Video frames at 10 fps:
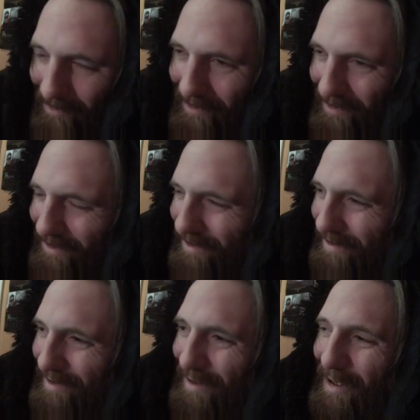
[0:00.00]
around
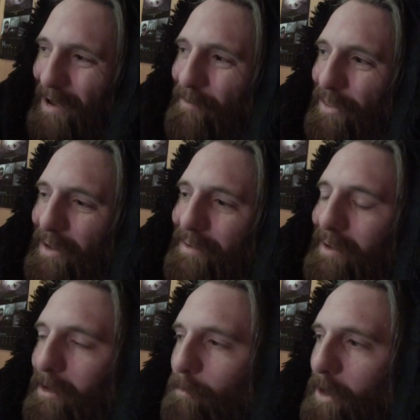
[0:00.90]
but this
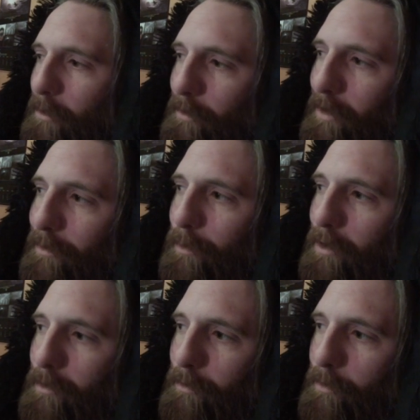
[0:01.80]
like the plot revolves
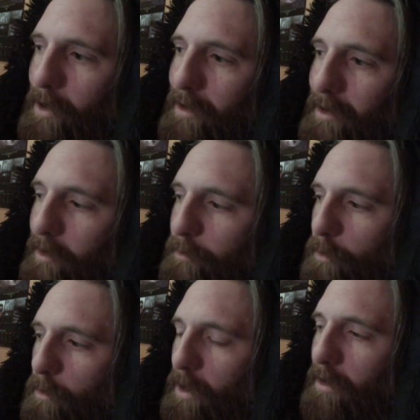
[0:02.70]
around her friend after a
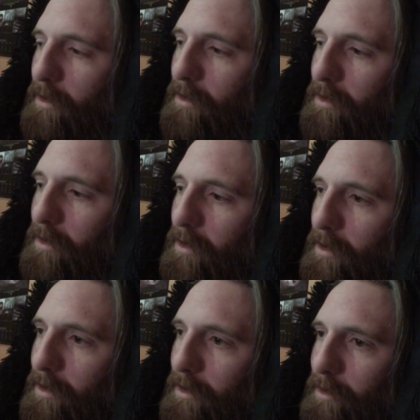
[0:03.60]
while
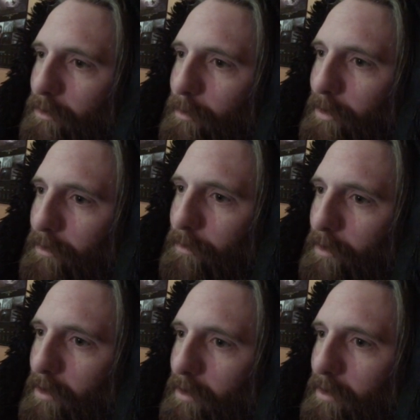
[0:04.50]
you know she meets her
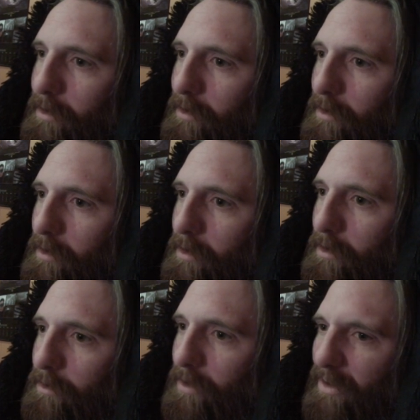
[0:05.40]
friend
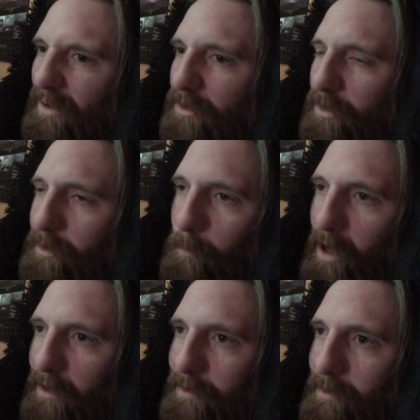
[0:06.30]
she gets it's just a
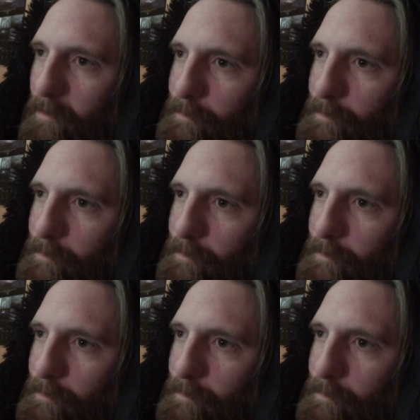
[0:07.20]
mess